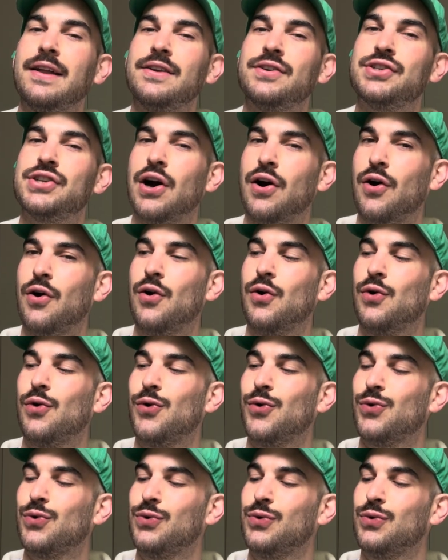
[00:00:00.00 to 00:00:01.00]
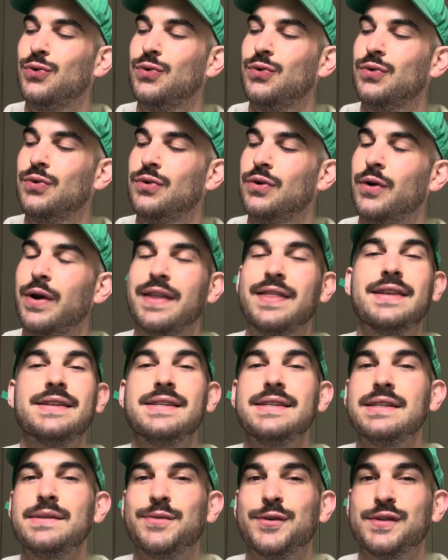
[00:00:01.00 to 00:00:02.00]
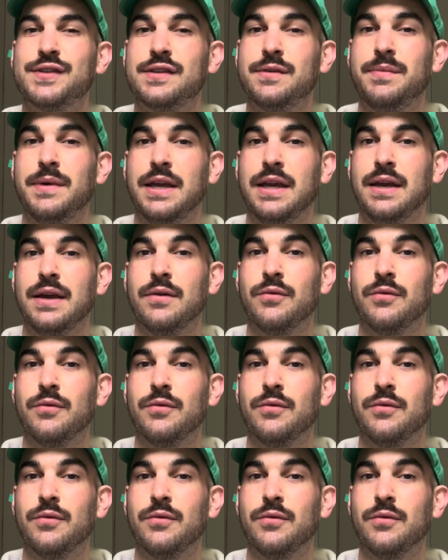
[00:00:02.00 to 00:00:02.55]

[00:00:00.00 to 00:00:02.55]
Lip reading: don't. Okay, this is supposed to be